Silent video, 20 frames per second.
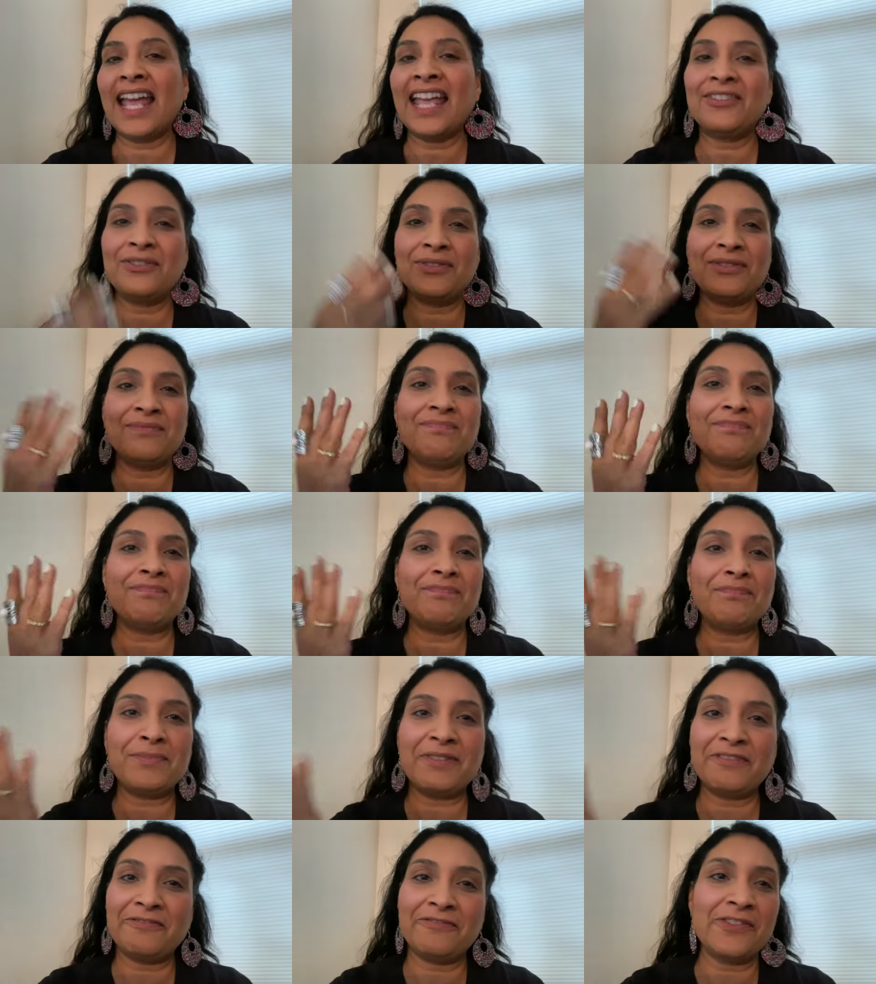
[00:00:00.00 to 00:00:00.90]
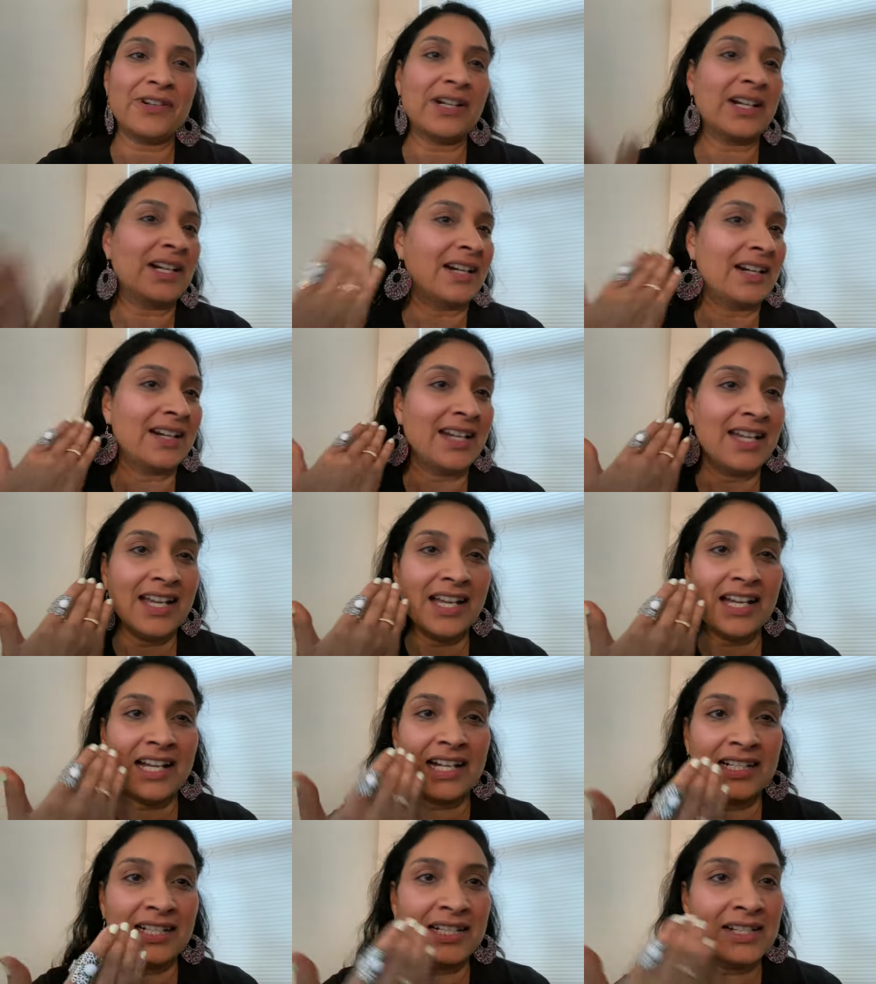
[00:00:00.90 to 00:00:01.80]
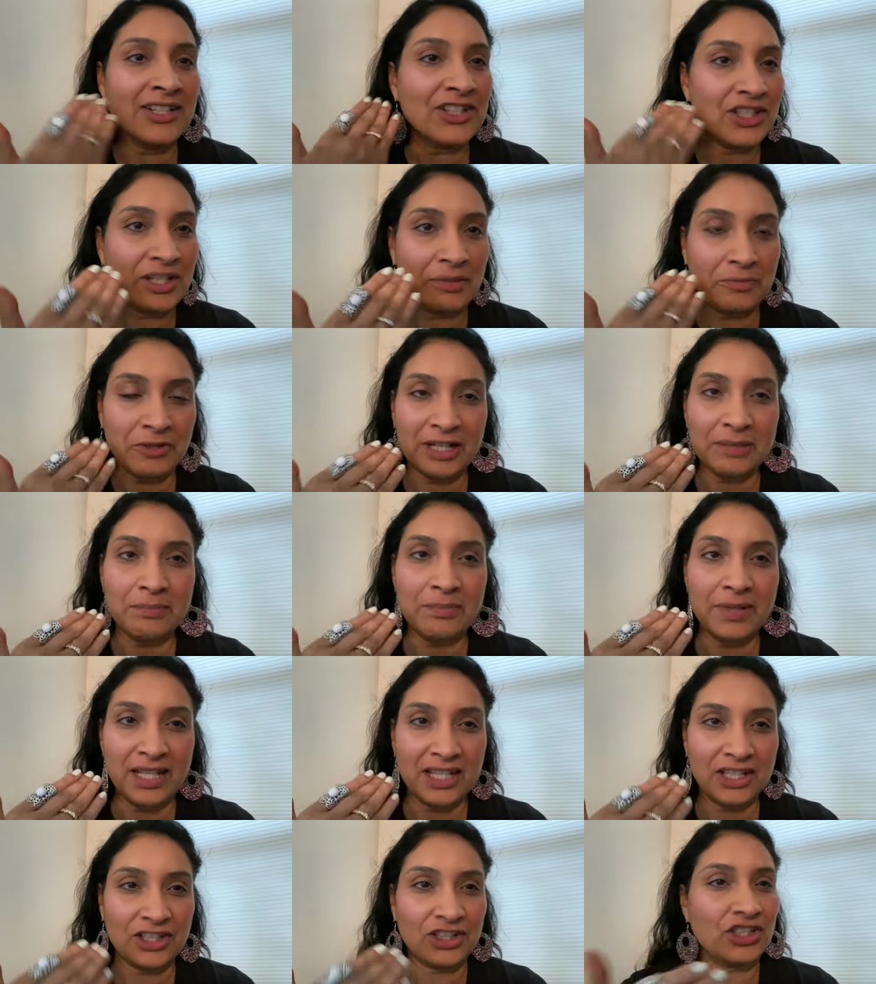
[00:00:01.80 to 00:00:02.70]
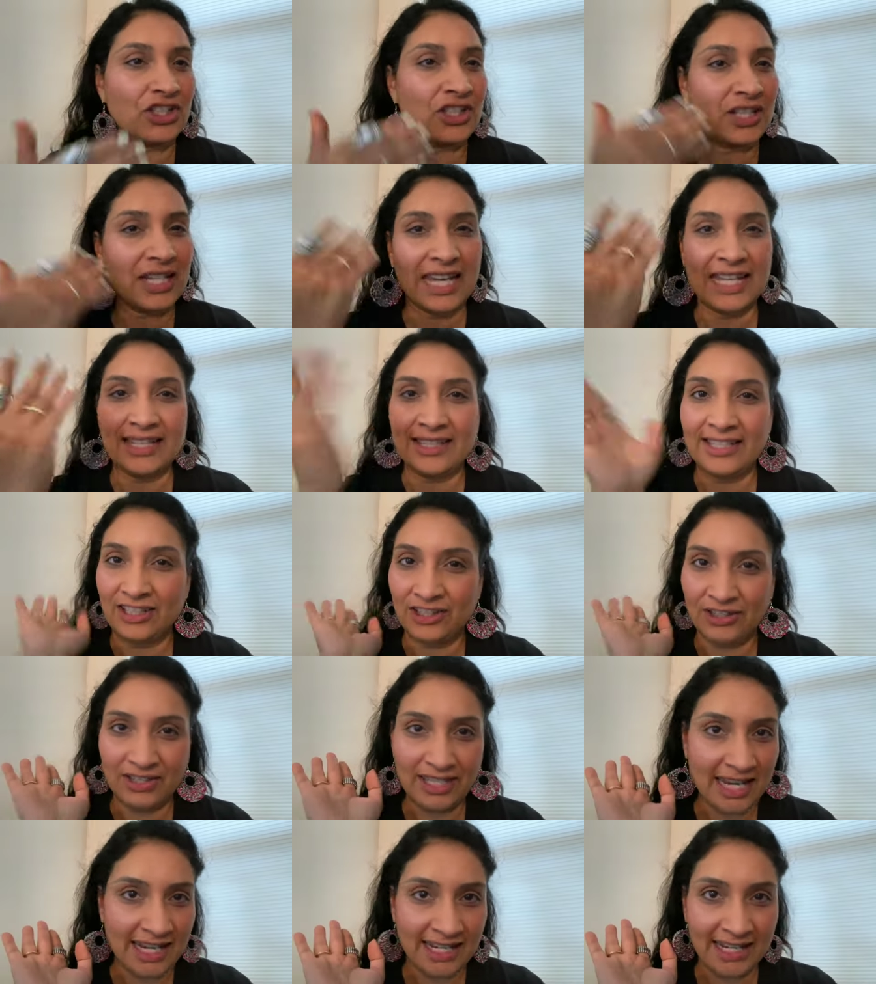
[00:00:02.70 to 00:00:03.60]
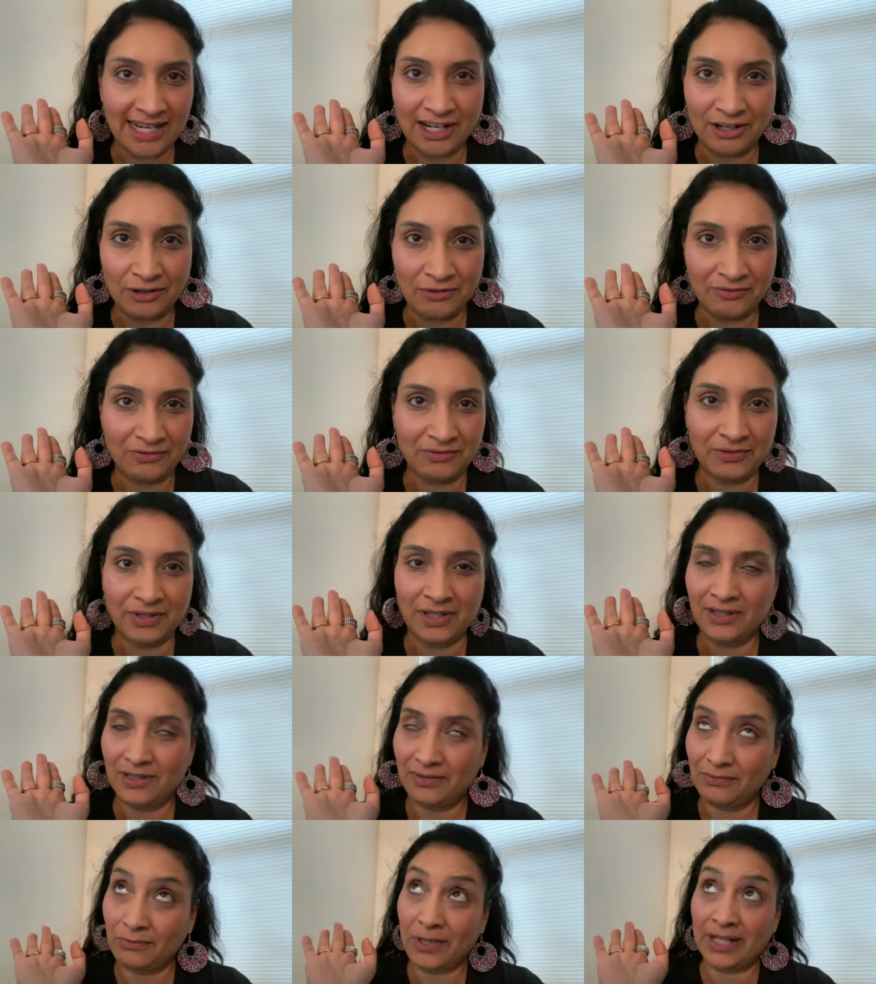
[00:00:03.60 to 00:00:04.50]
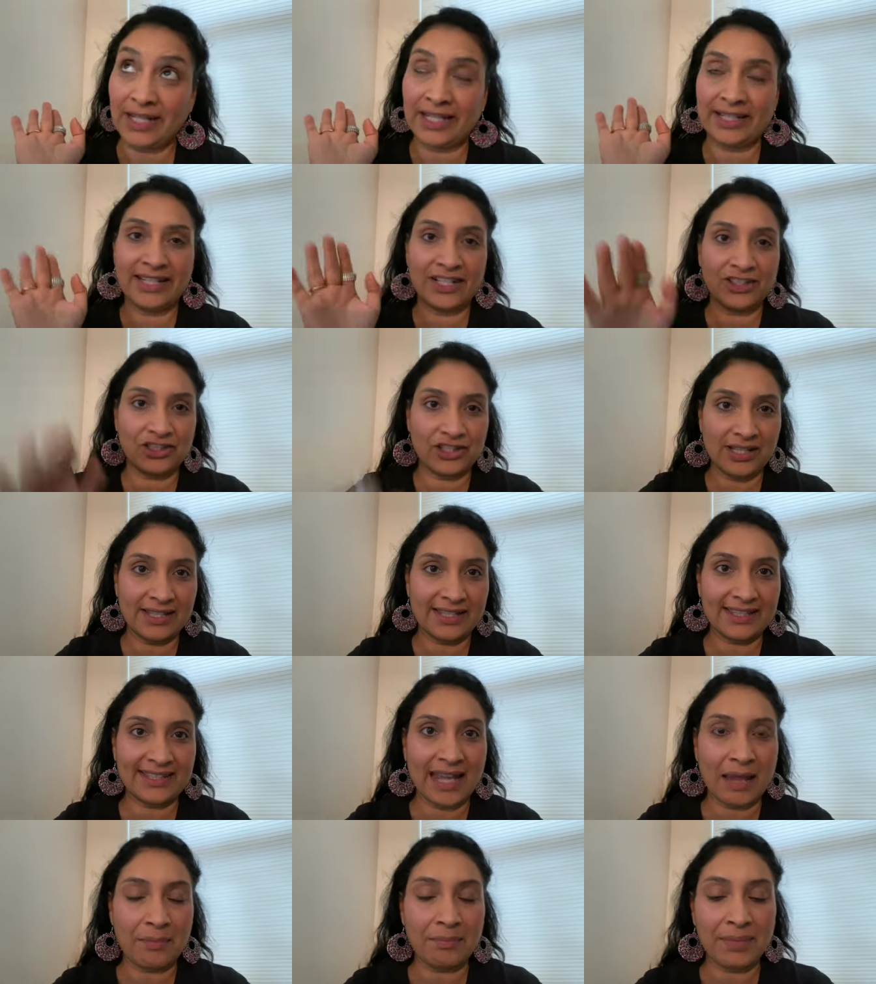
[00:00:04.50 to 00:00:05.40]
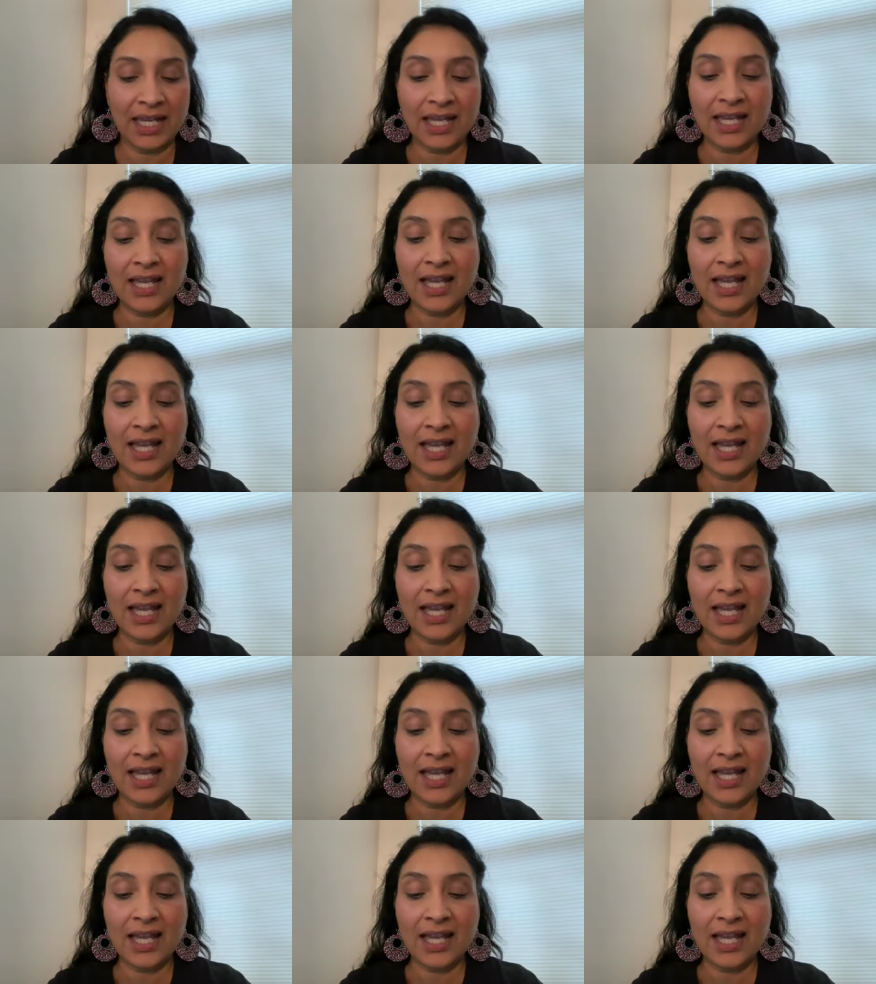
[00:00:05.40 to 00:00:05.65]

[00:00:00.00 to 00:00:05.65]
I prefer a shimmery blush and just take care of one additional step.